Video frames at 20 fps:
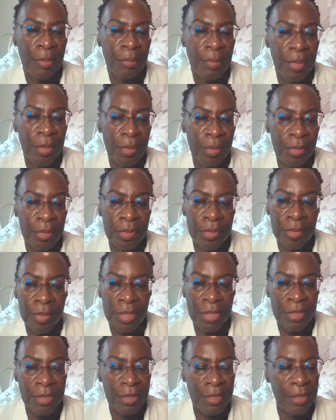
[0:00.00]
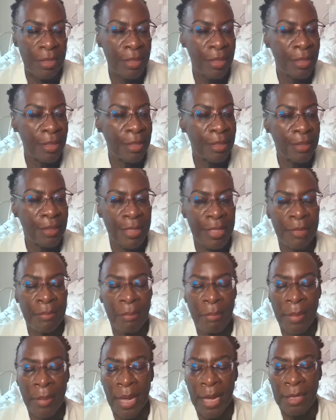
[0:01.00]
Because you can see it
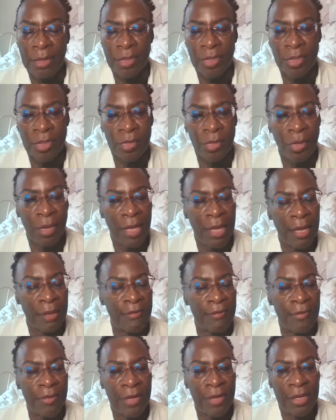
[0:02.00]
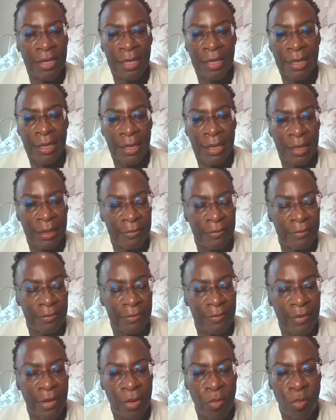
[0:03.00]
impacts your everyday life
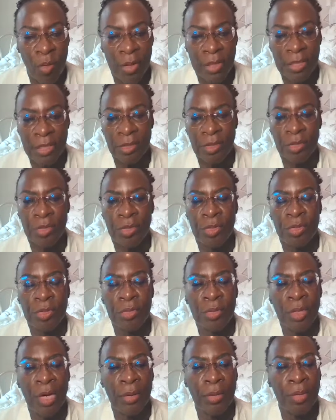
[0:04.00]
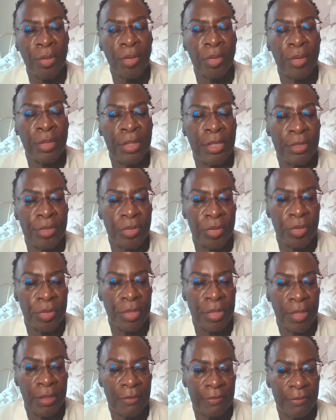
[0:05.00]
and what you do, how you conduct
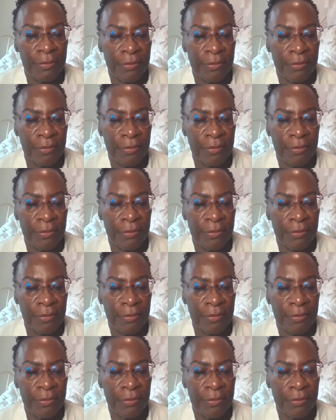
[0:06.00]
yourself.